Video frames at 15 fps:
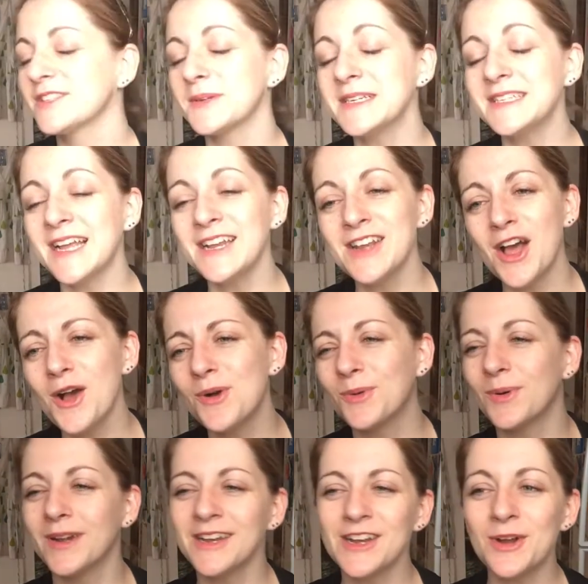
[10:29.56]
So I said
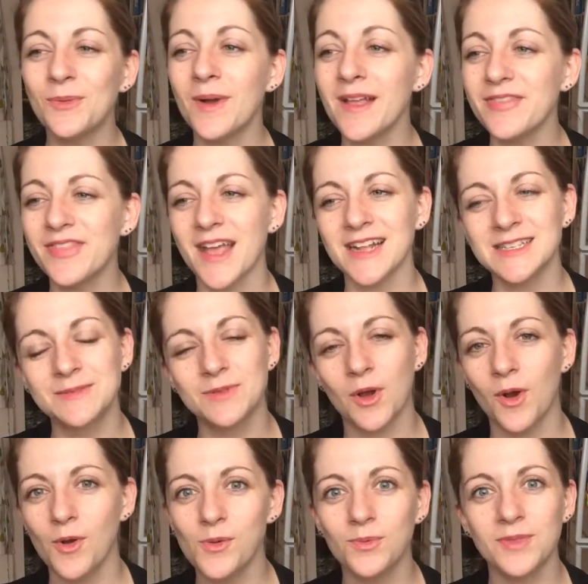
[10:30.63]
no, and you know what?
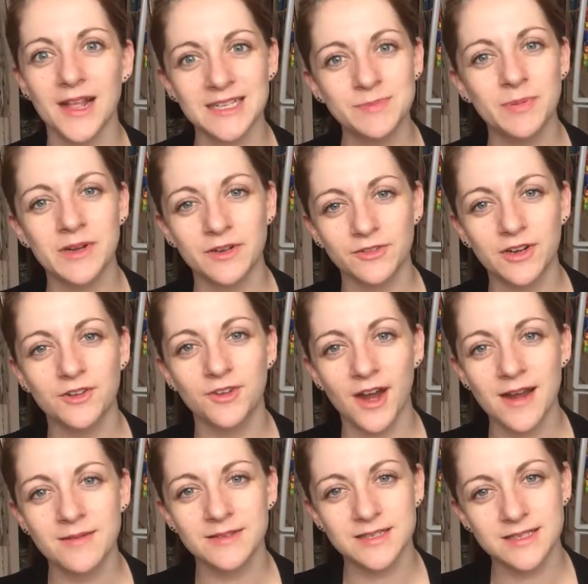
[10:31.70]
That's been a
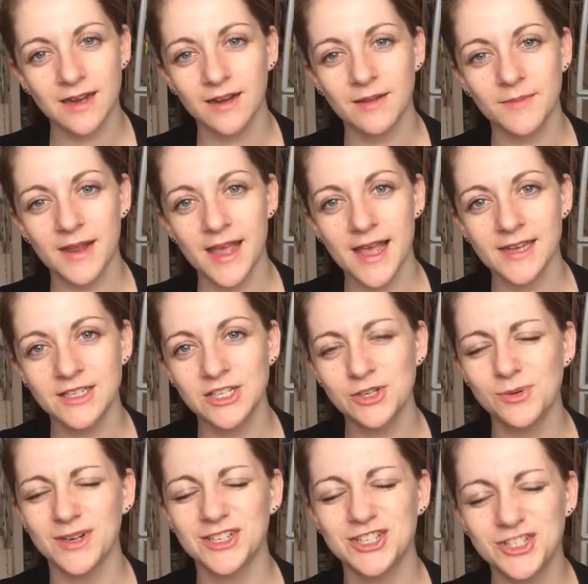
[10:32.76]
regret and stuck in my head
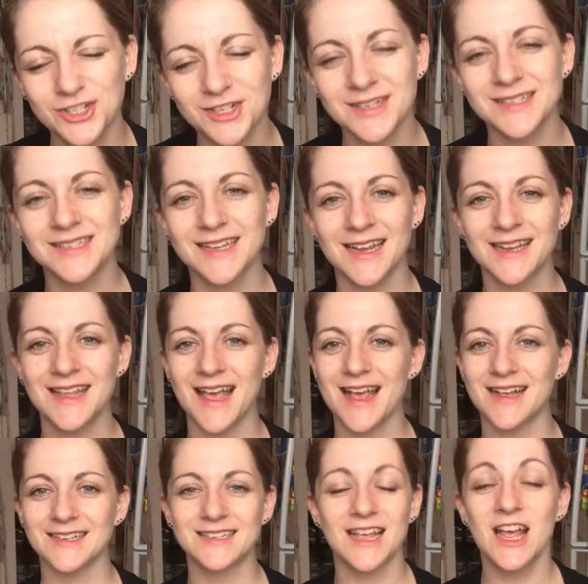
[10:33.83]
too. I should have said
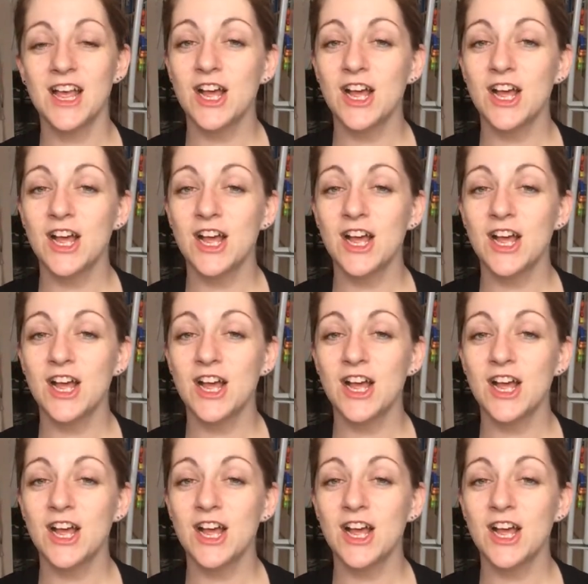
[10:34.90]
yes.